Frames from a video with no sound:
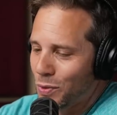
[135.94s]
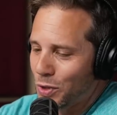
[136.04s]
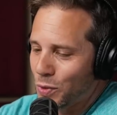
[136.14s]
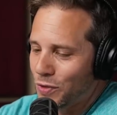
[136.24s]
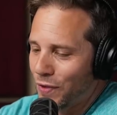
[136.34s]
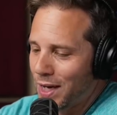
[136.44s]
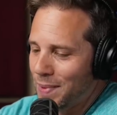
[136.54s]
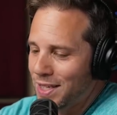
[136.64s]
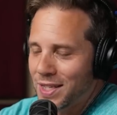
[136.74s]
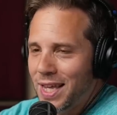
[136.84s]
which was
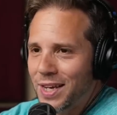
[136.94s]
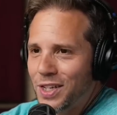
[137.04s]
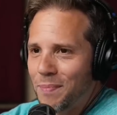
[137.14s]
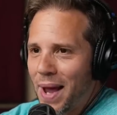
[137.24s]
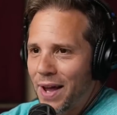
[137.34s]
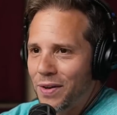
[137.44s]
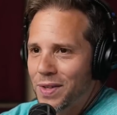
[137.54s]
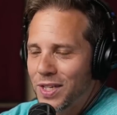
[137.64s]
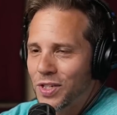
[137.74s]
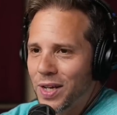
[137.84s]
funny because in the end it didn't
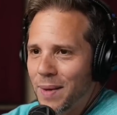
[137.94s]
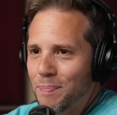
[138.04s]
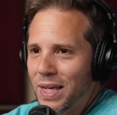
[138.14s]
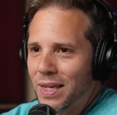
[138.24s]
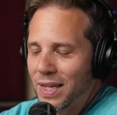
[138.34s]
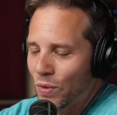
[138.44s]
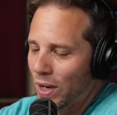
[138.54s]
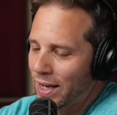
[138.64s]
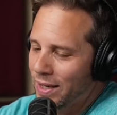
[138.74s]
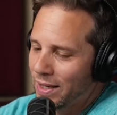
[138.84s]
matter. They still got beaten
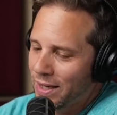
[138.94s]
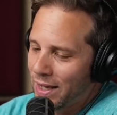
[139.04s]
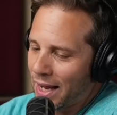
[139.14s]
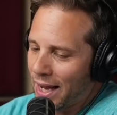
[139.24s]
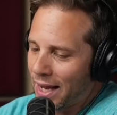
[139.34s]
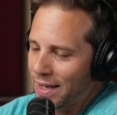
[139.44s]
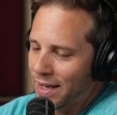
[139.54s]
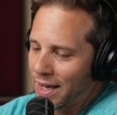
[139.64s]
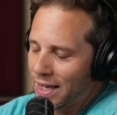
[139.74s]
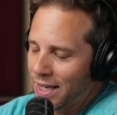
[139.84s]
anyway.
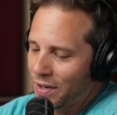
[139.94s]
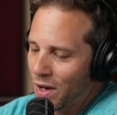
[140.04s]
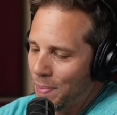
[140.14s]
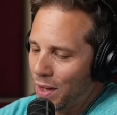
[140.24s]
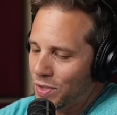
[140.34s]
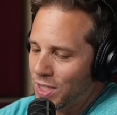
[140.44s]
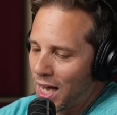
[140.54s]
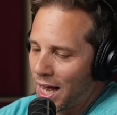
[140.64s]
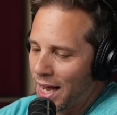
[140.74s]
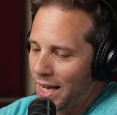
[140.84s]
And uh, he ended up
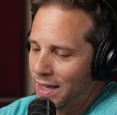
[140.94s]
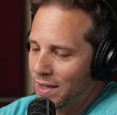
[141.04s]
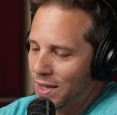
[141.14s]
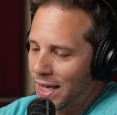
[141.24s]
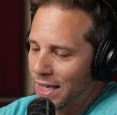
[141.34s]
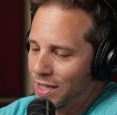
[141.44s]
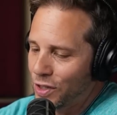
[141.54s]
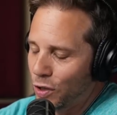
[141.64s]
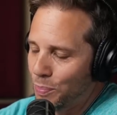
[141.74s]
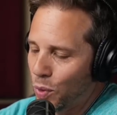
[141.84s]
outside. They
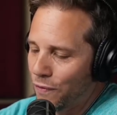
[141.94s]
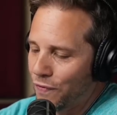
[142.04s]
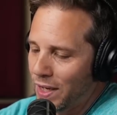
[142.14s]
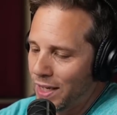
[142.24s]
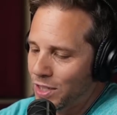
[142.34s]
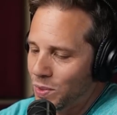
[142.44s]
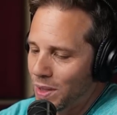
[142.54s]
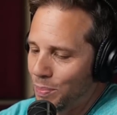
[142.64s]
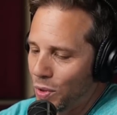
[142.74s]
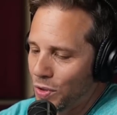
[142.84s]
killed poor Fenix
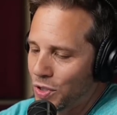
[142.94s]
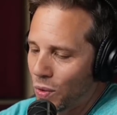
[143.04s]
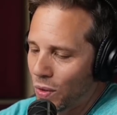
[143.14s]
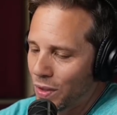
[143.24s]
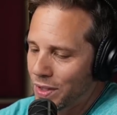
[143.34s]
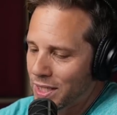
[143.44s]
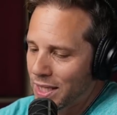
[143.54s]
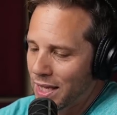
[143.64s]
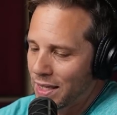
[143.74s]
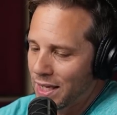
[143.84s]
with the bull's horns
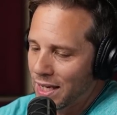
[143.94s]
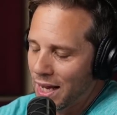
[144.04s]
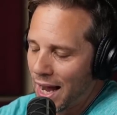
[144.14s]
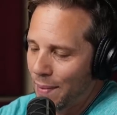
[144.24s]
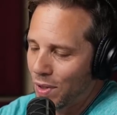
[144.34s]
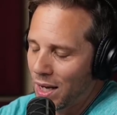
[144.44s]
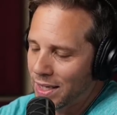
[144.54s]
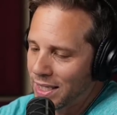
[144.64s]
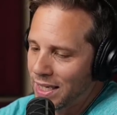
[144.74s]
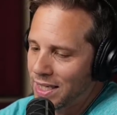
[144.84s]
and then the uh,
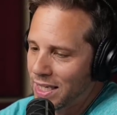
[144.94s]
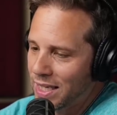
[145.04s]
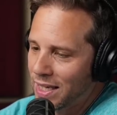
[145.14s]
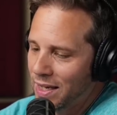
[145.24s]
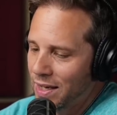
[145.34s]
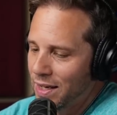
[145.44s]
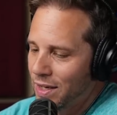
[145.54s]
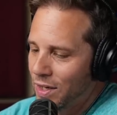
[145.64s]
hammerlock DDT.